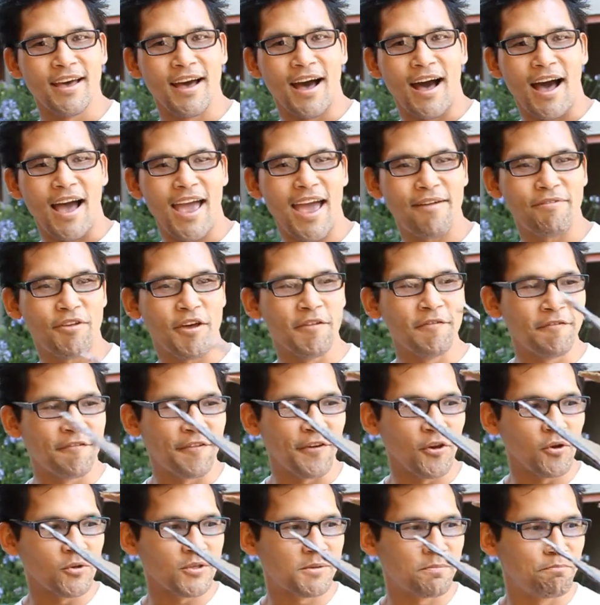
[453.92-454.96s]
I have the
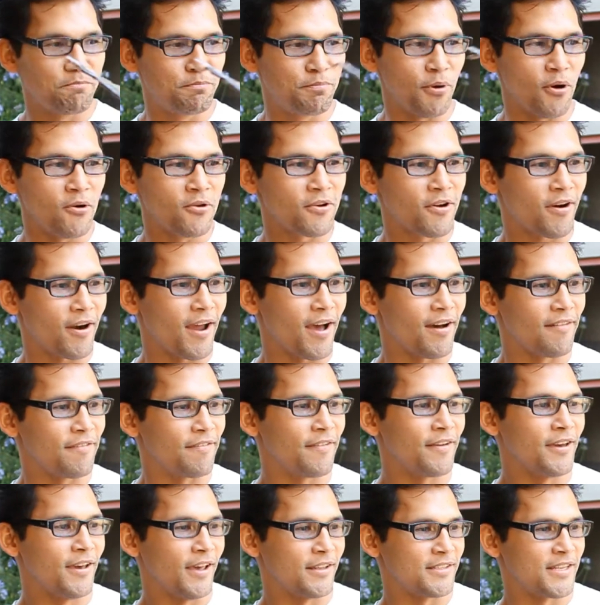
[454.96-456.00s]
infused bone
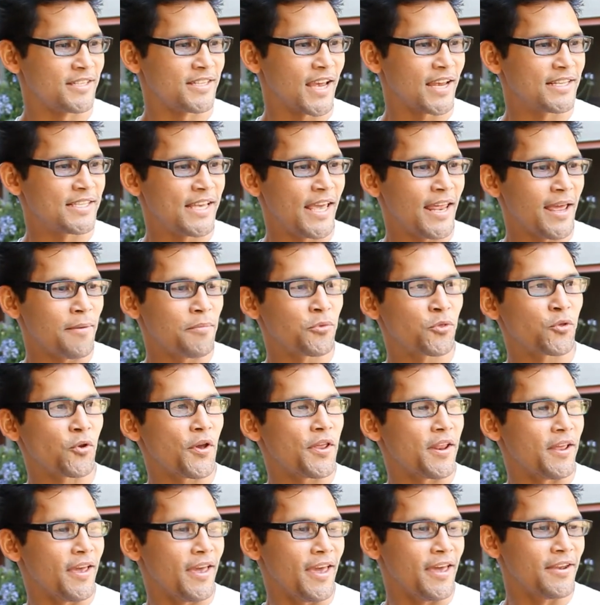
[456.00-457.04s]
graft. It's a titanium
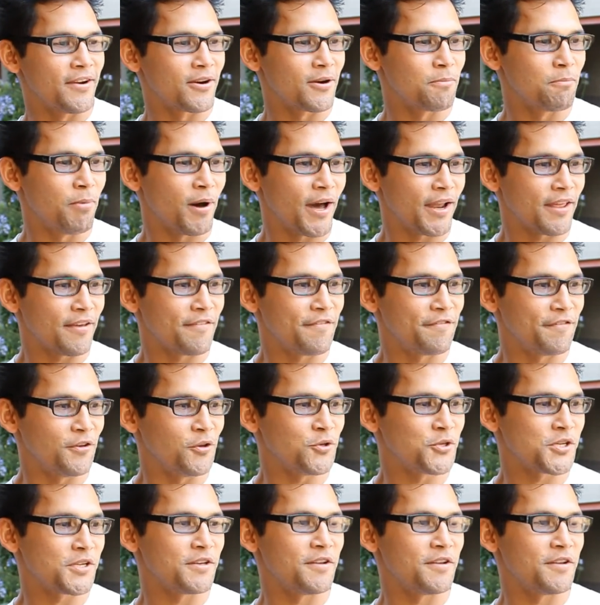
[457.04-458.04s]
threaded inner body fusion